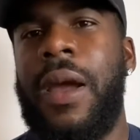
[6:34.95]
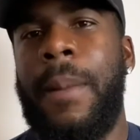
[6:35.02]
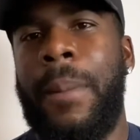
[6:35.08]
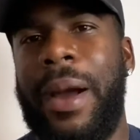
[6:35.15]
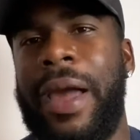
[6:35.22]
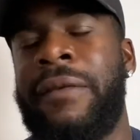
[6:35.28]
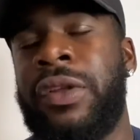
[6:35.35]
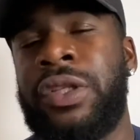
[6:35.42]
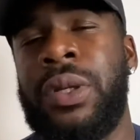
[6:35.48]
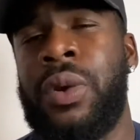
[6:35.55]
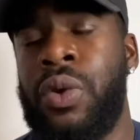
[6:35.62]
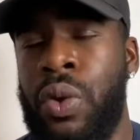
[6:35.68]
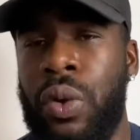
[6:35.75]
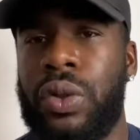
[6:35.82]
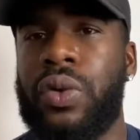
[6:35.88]
But
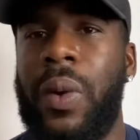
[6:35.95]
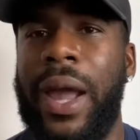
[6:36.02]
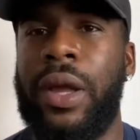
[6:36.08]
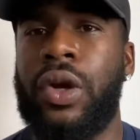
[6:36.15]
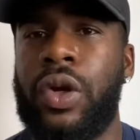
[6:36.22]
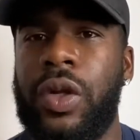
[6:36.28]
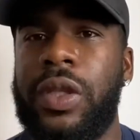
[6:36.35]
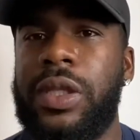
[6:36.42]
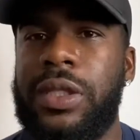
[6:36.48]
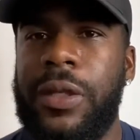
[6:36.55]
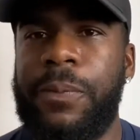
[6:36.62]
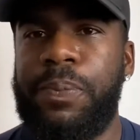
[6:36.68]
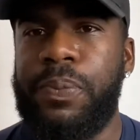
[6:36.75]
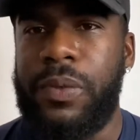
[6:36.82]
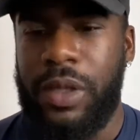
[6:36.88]
Everton looked quite good,
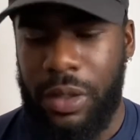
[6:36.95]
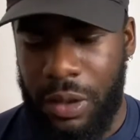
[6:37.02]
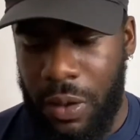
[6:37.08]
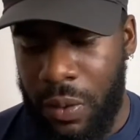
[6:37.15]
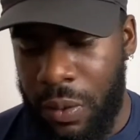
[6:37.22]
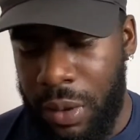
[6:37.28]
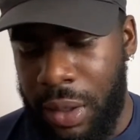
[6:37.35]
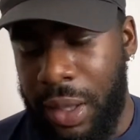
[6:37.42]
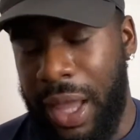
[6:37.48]
you know,